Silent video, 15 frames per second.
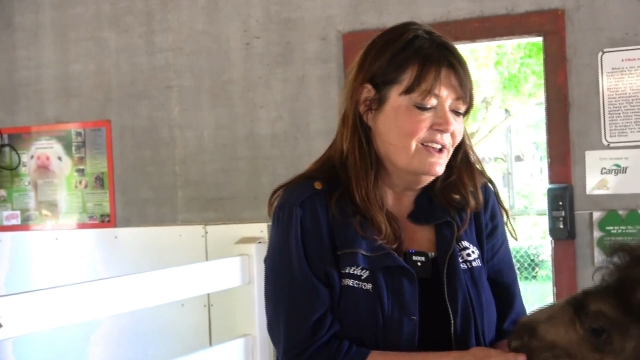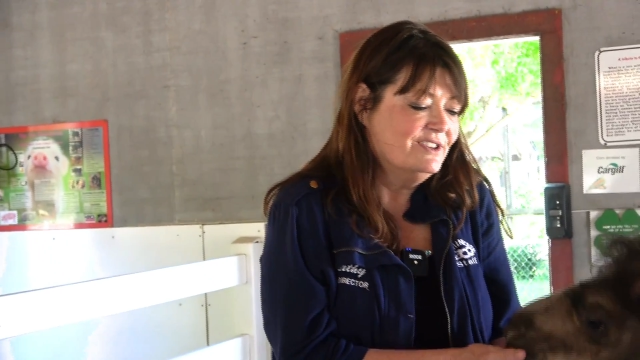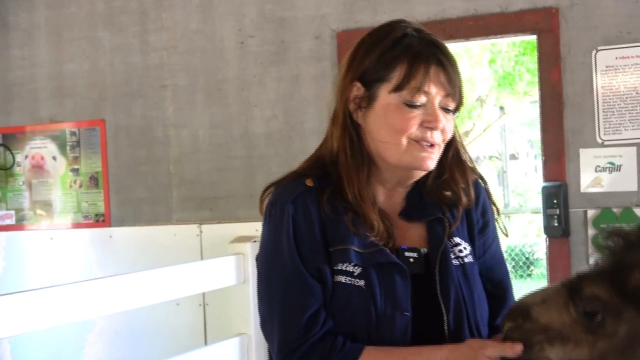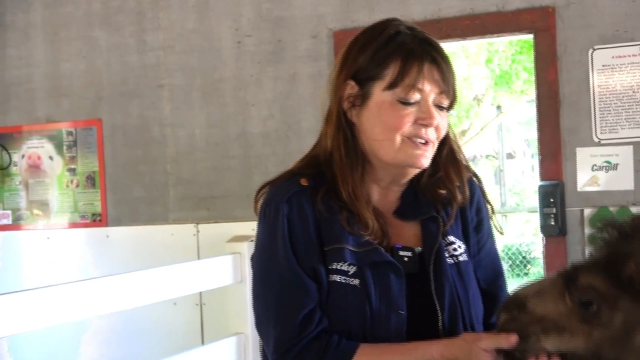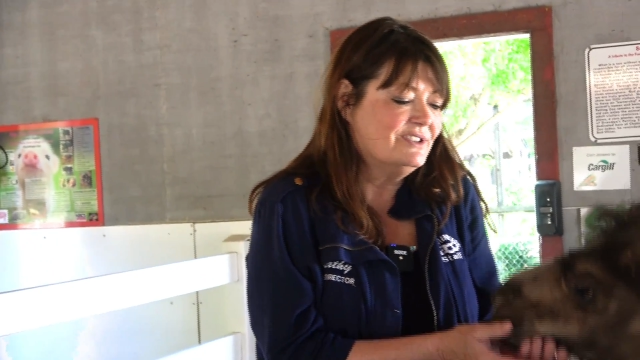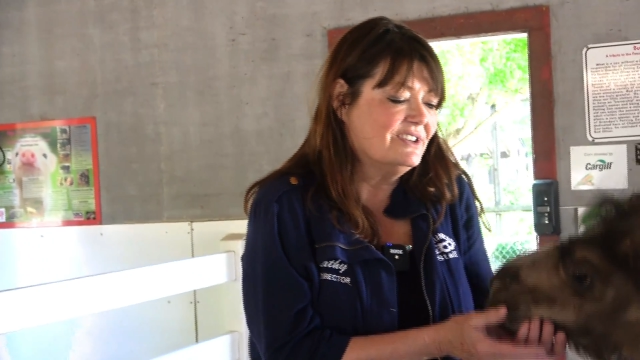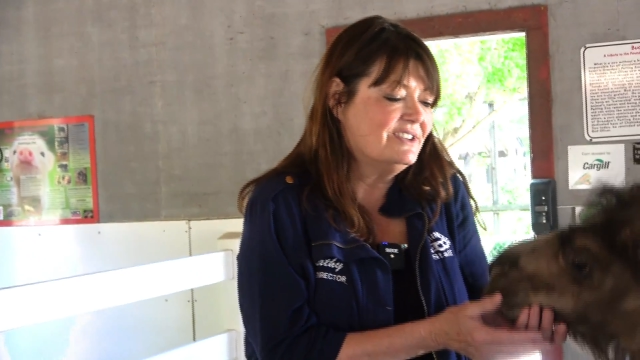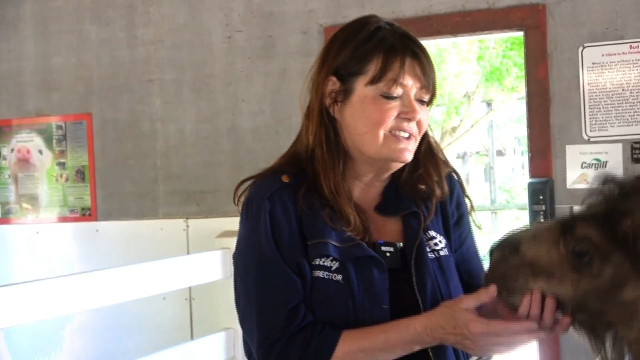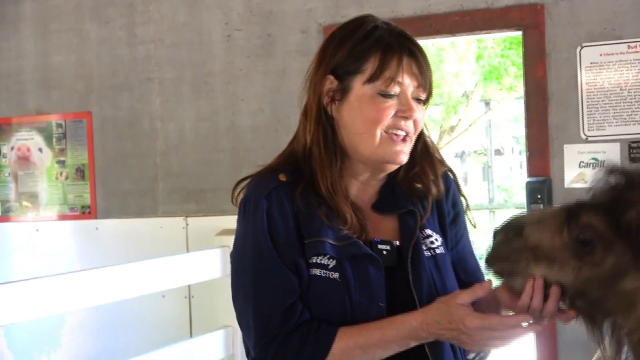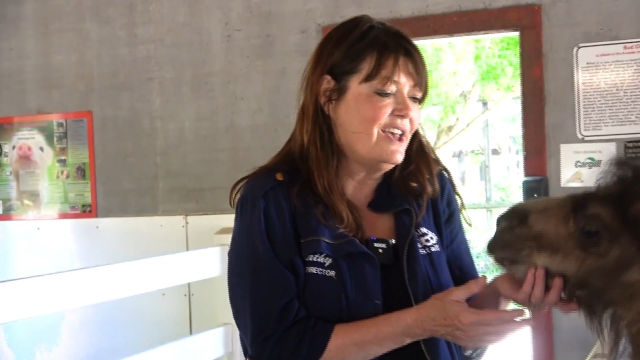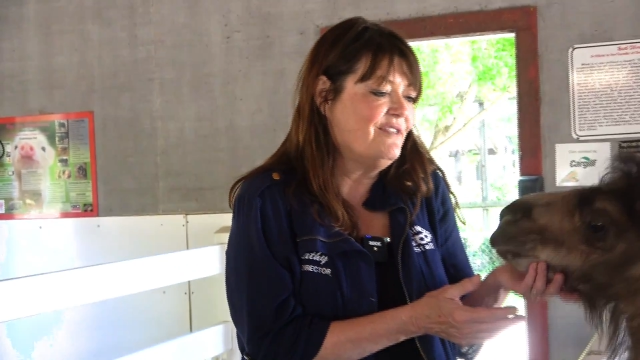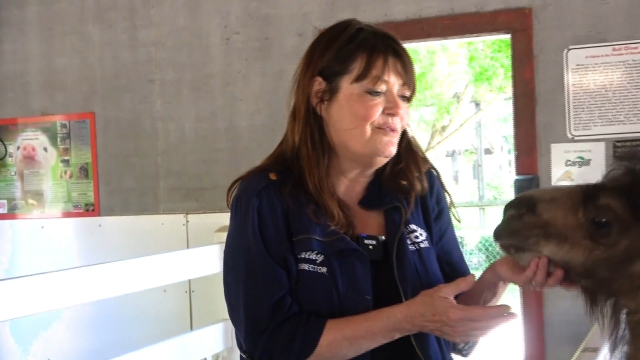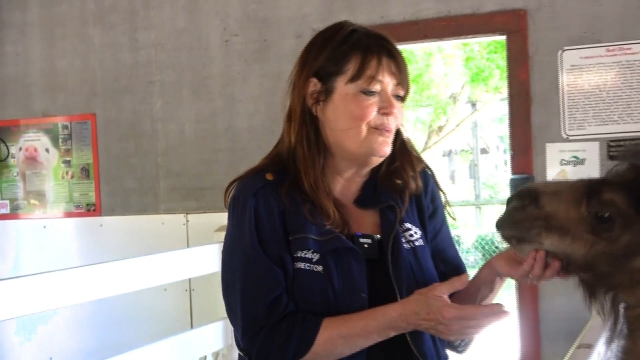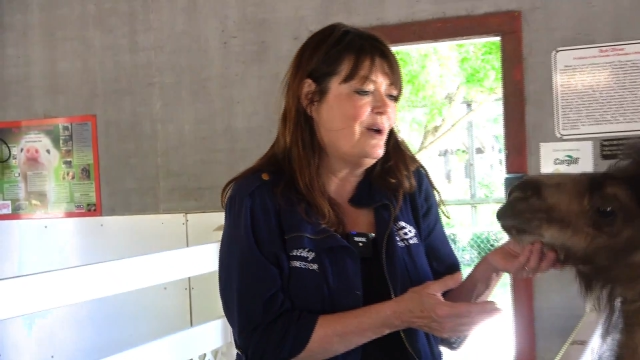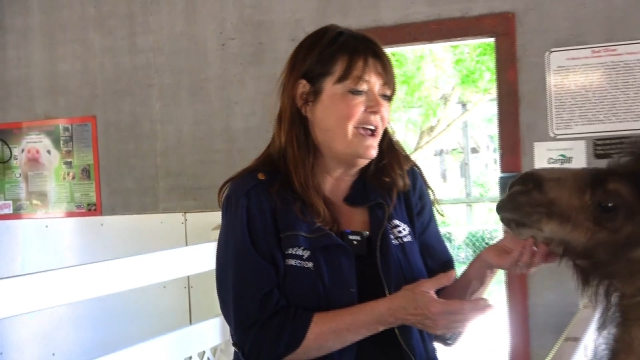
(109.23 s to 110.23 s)
So it's a
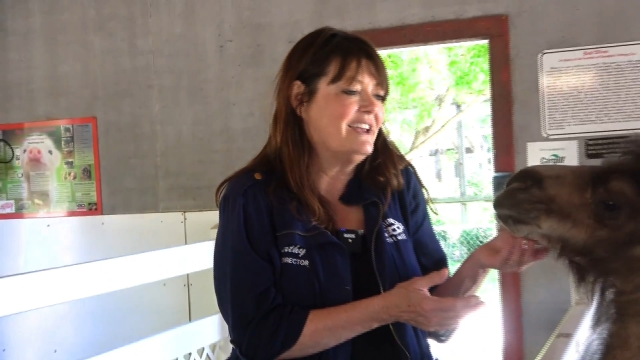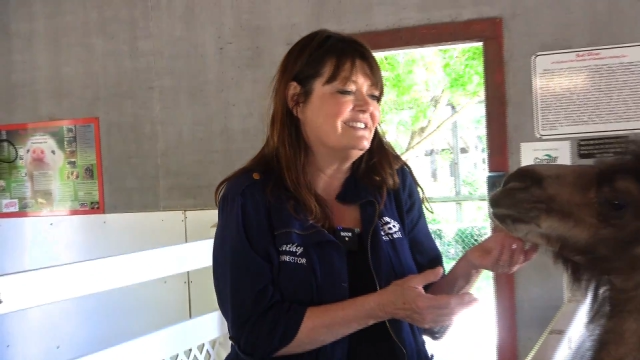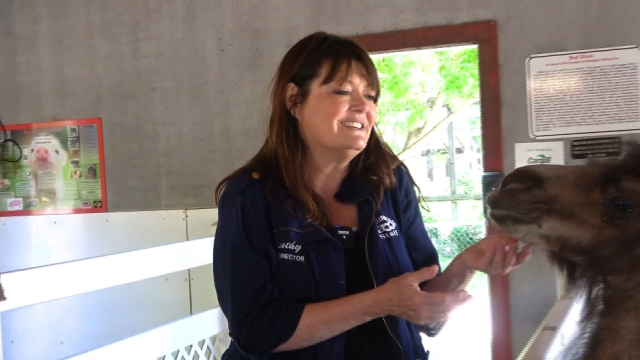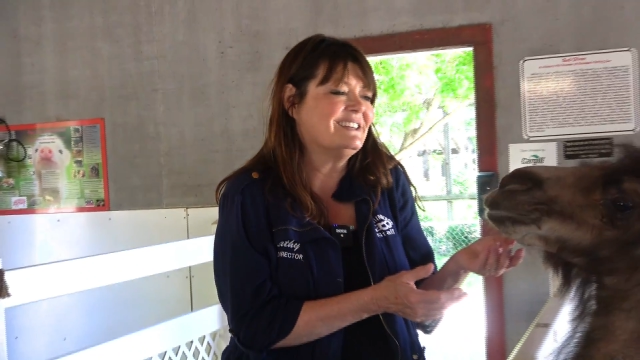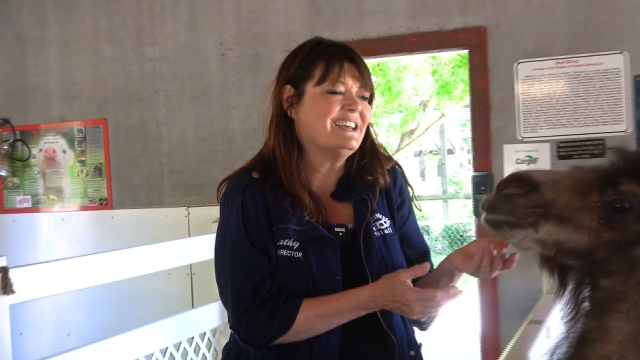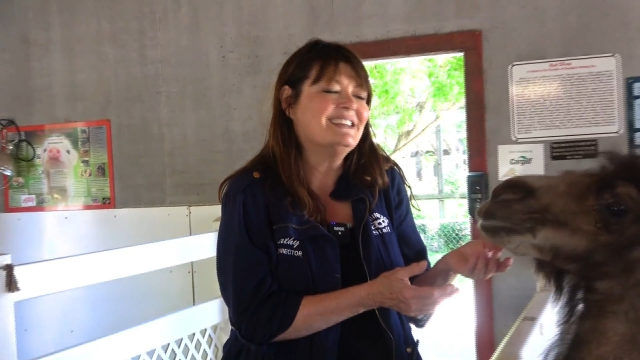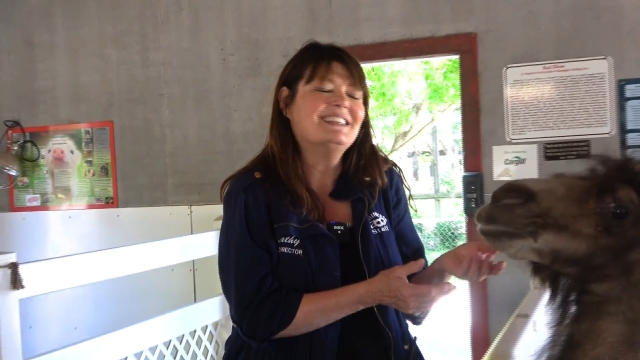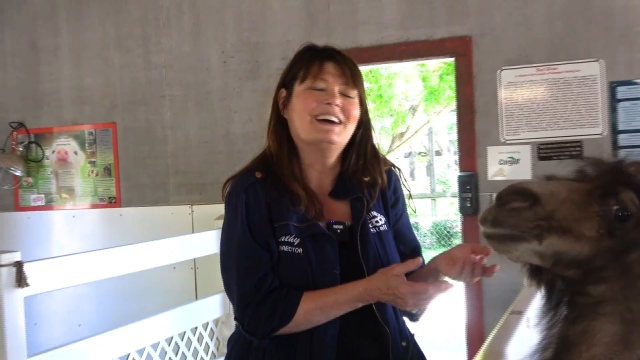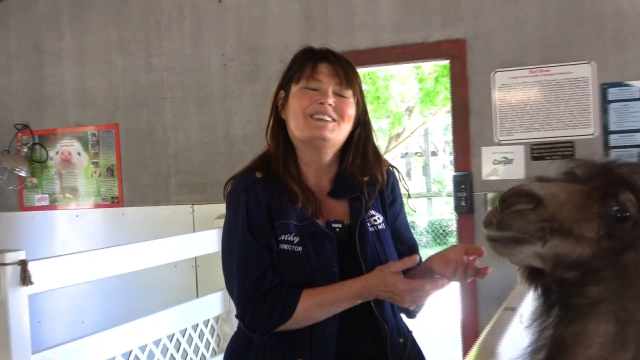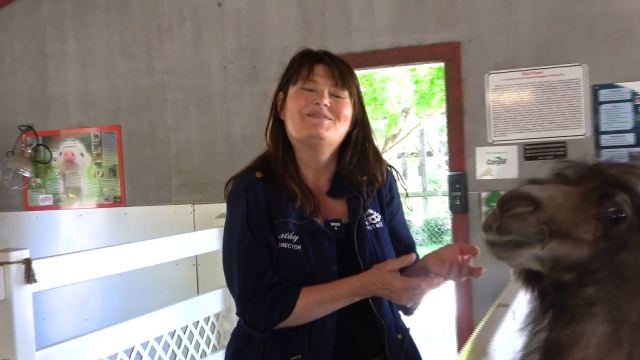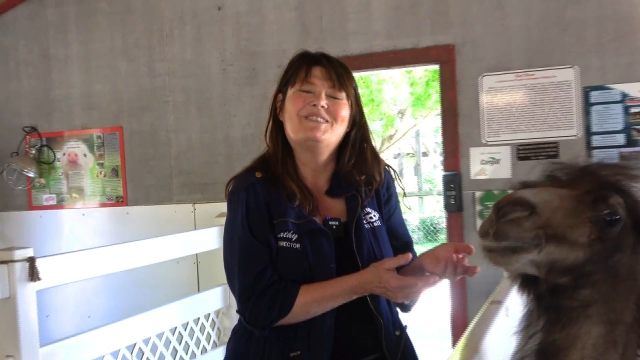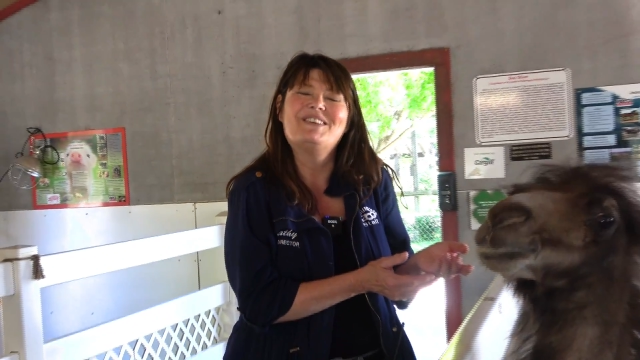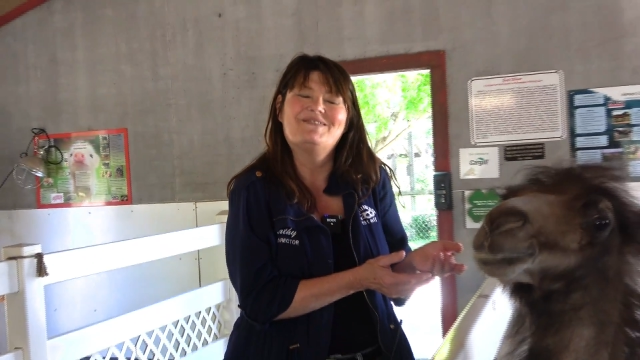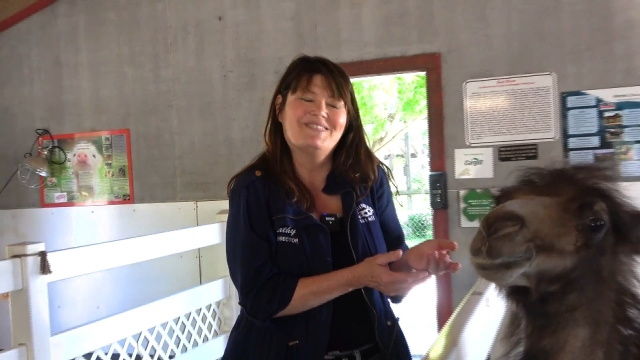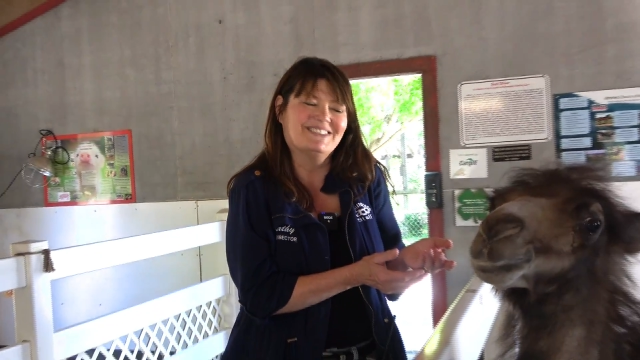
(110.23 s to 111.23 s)
safe way to connect
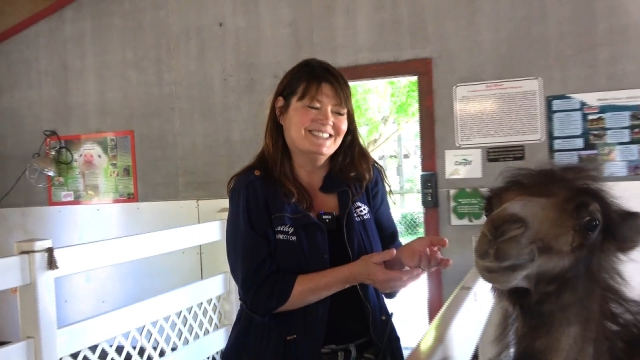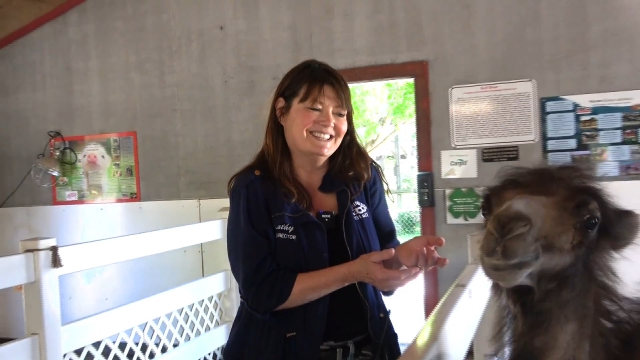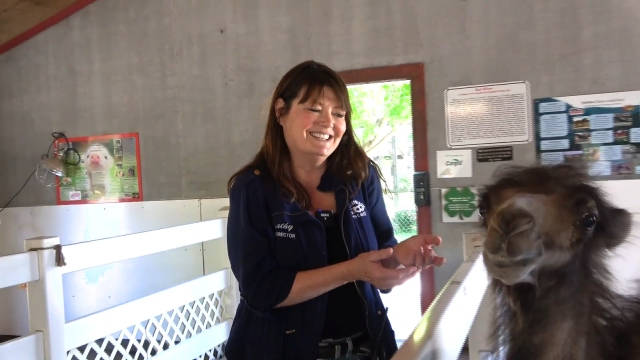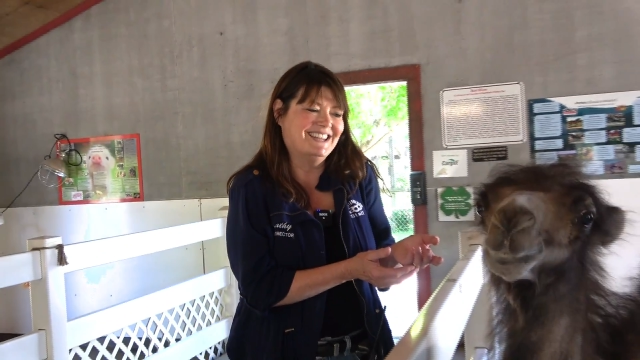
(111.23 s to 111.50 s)
people to